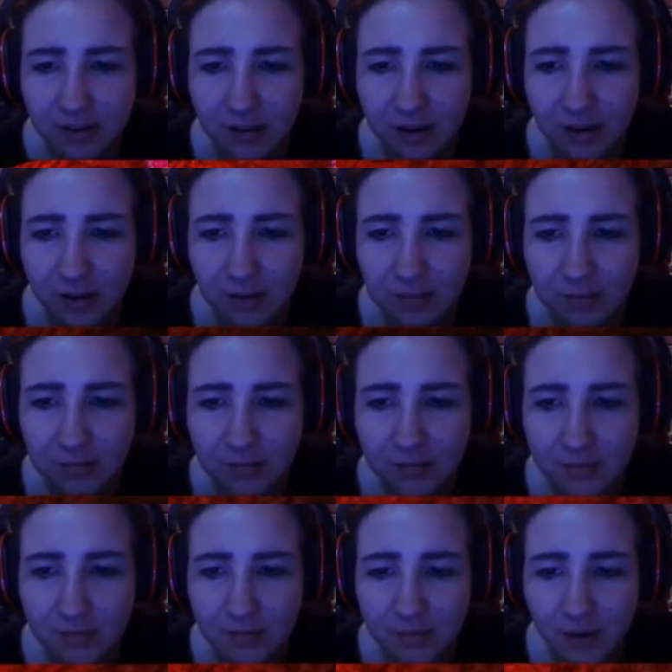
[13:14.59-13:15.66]

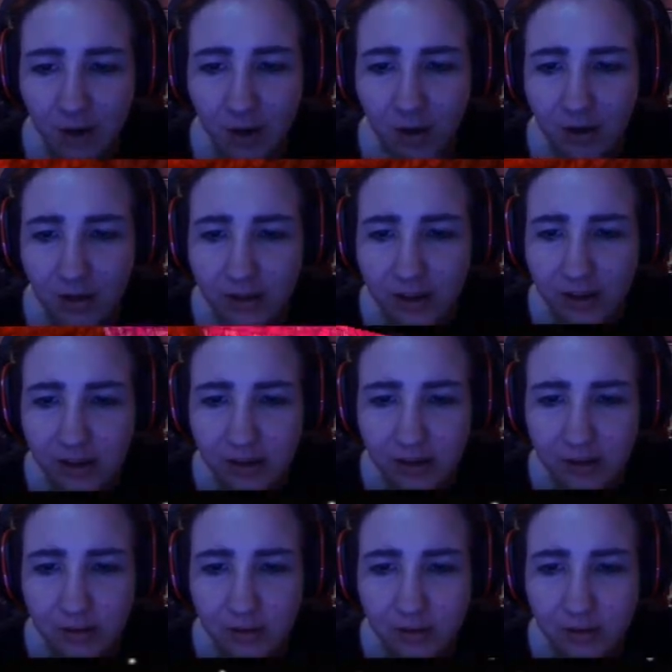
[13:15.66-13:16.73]
all of that, I
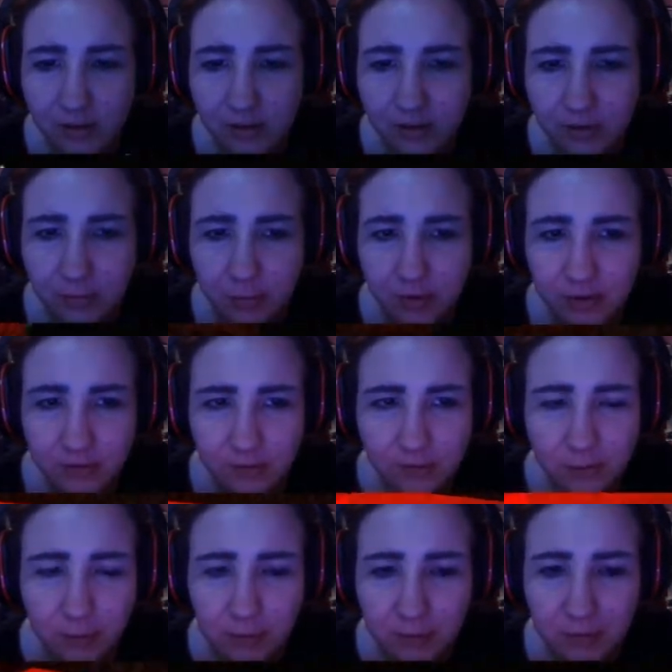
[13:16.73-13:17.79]
drew inspiration
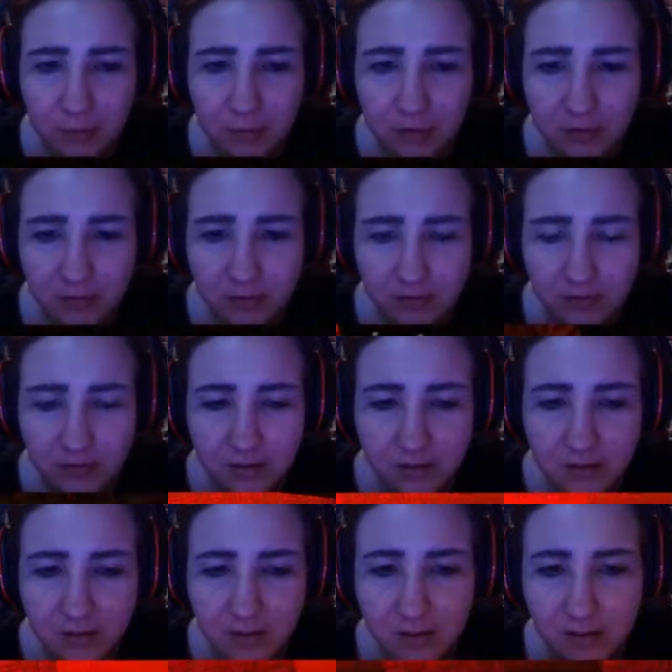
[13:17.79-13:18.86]
from Me, Me, Me for this.